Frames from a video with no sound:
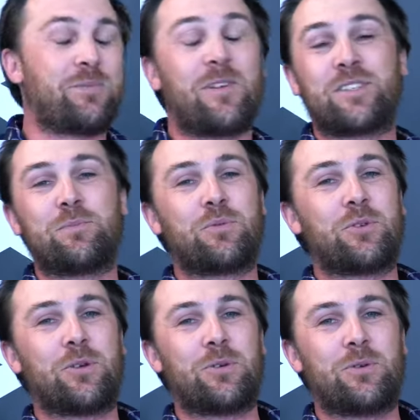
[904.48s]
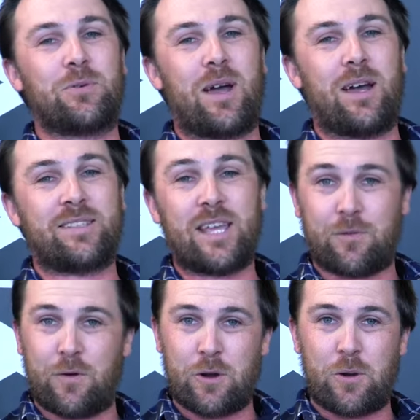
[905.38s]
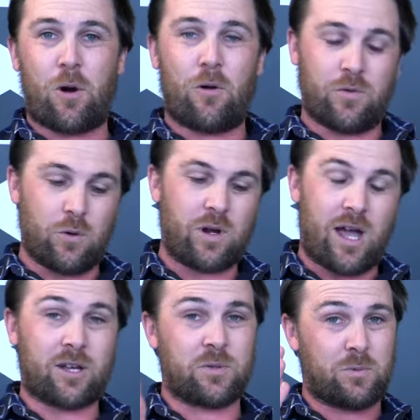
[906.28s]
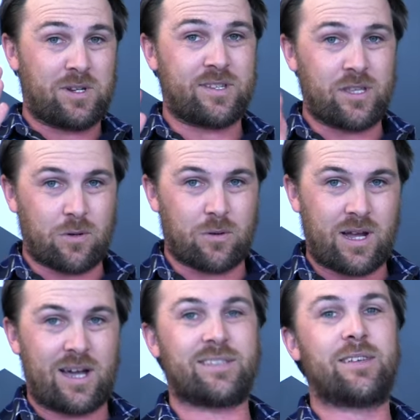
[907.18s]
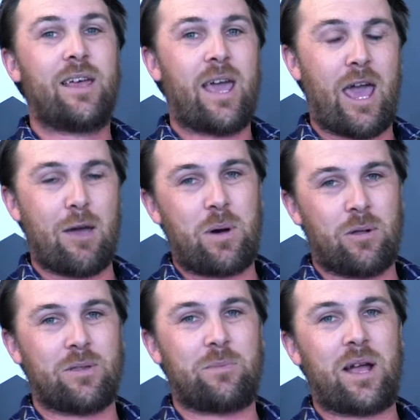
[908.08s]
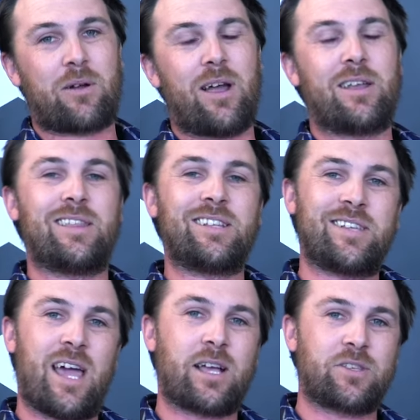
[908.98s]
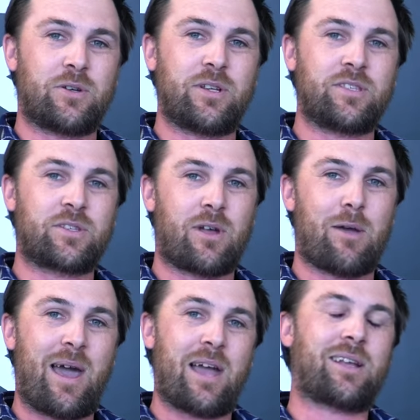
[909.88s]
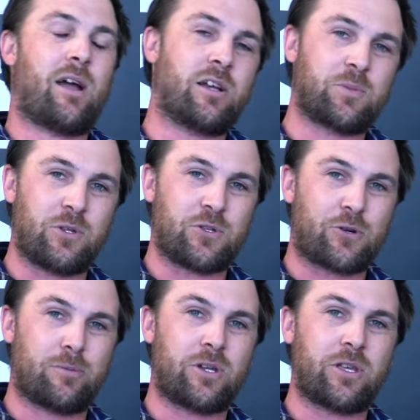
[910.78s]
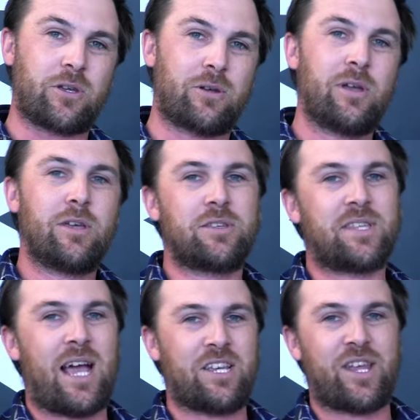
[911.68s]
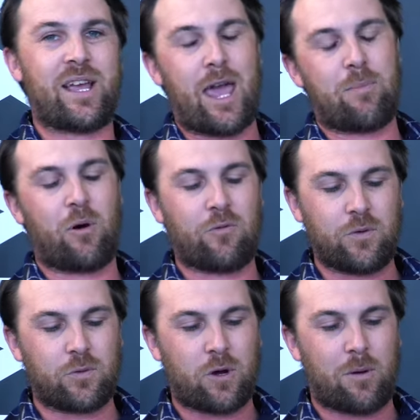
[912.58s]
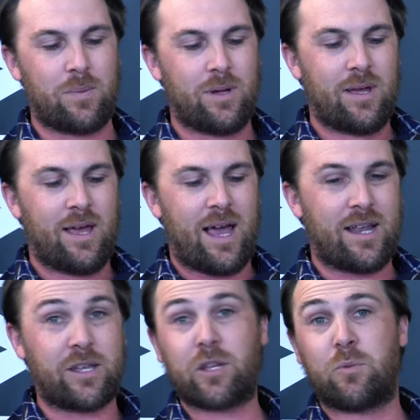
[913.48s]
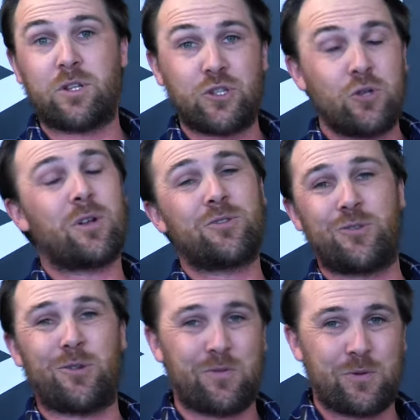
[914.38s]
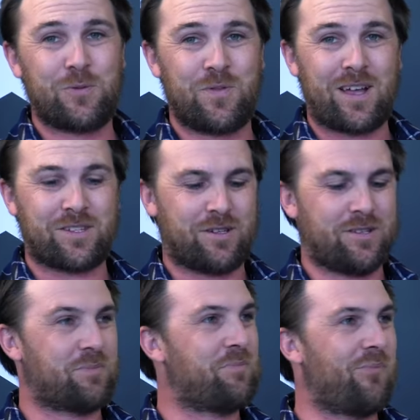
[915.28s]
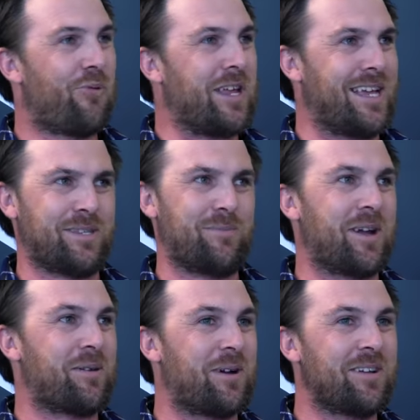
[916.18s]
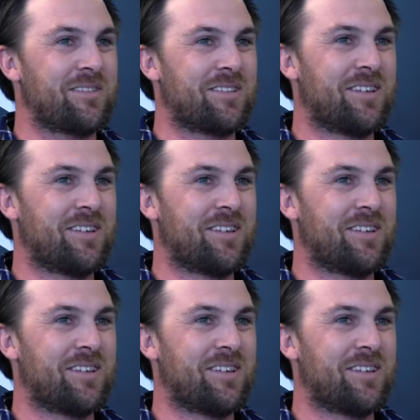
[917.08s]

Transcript: it's very simple. You uh, take a photo of your car because we want to see your car's AMPOL in the background, and then tag us on Instagram at carexpert.com.au. Use the hashtag AMPOLFuelComp, and uh, you can win a $200 fuel voucher. It's pretty easy money, right? Yeah,